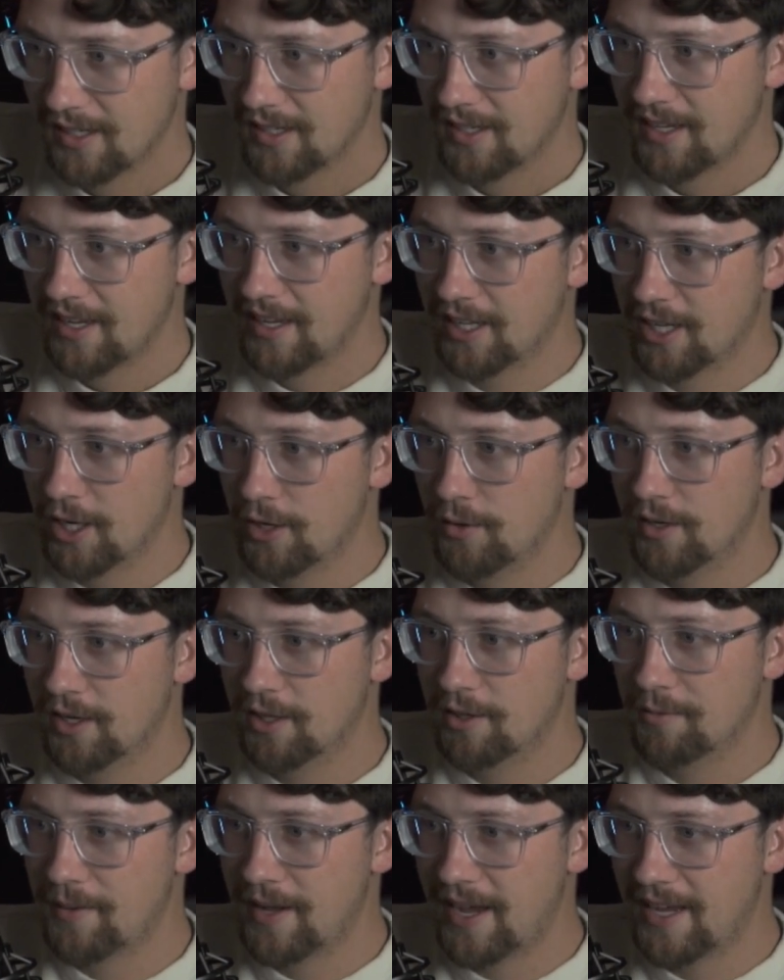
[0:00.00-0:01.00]
and go into
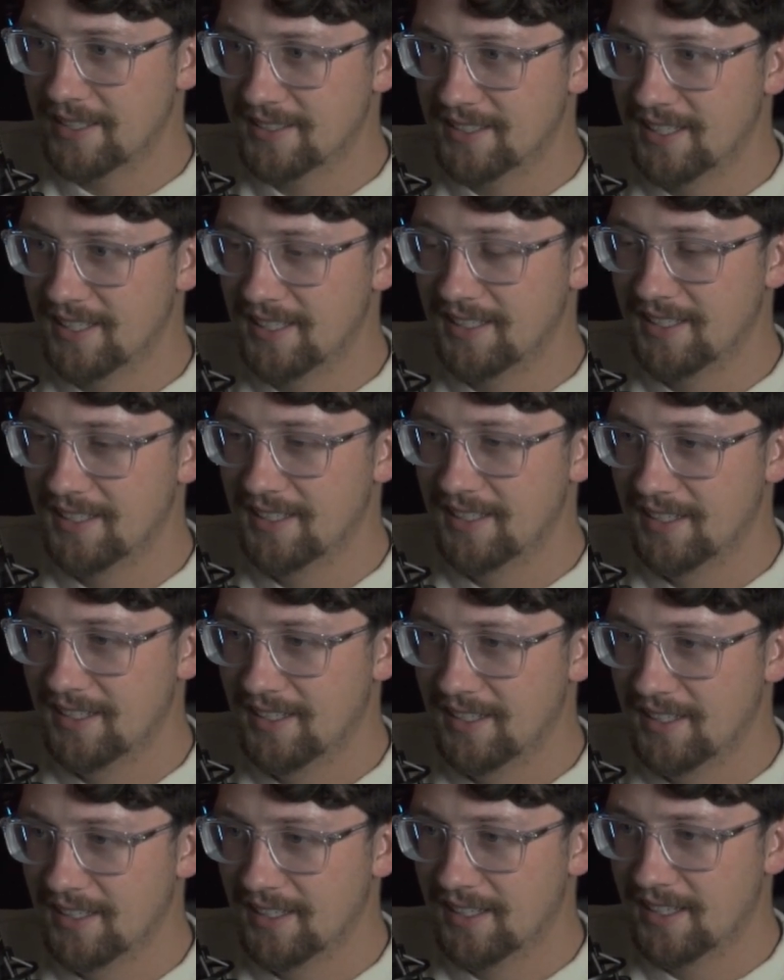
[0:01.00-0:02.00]
the basket,
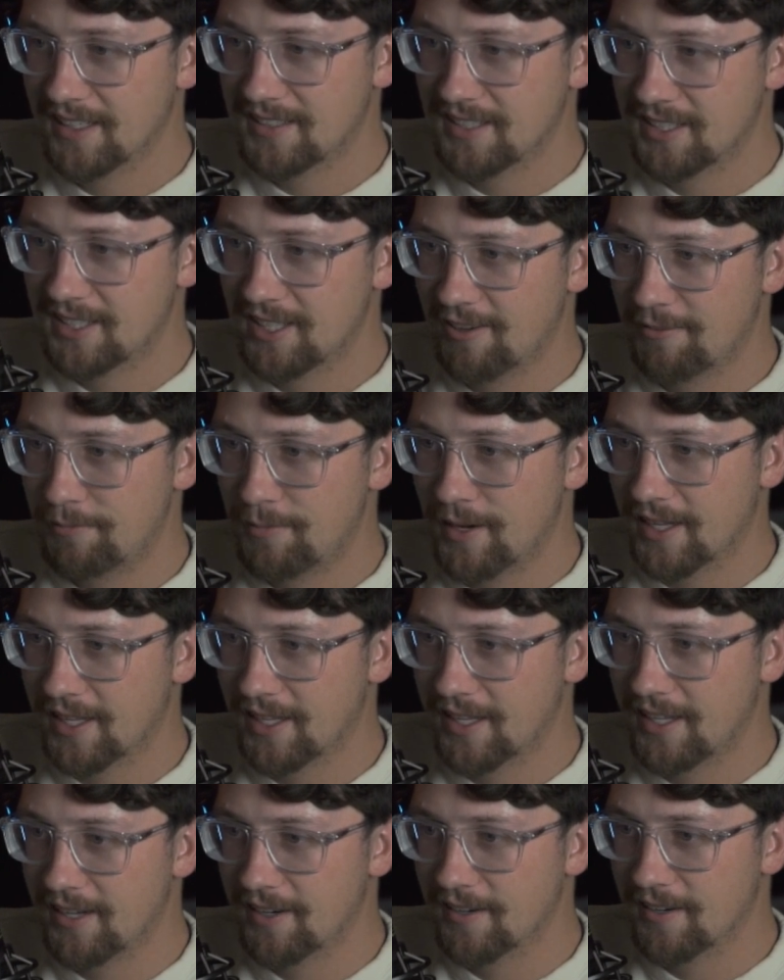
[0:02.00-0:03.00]
gets a tough
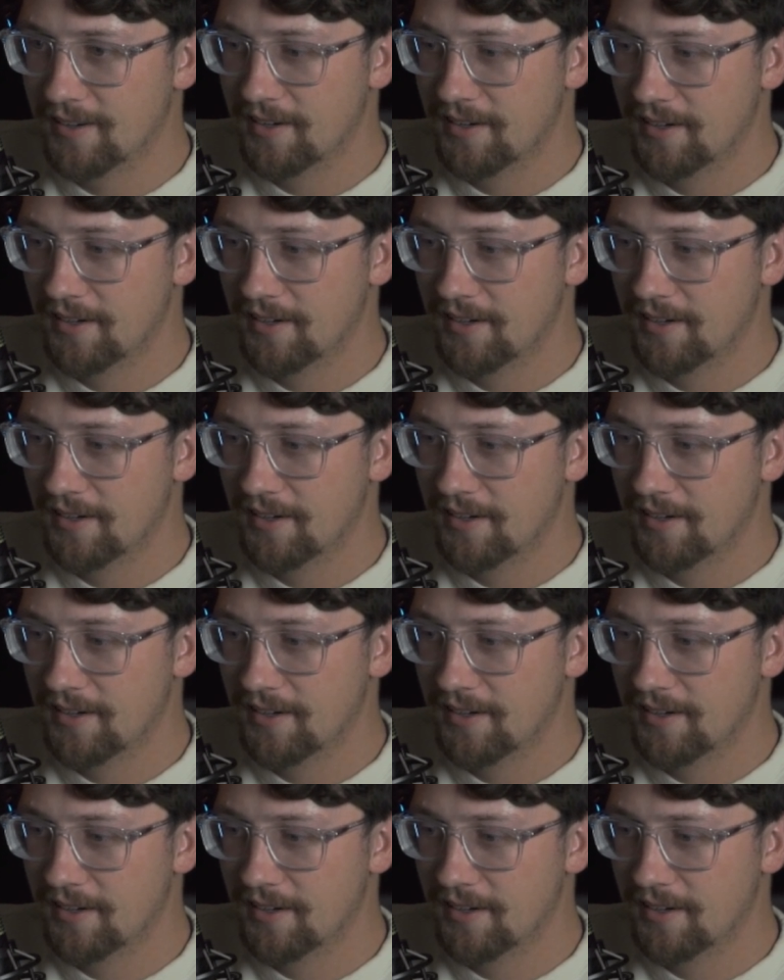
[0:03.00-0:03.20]
bucket here.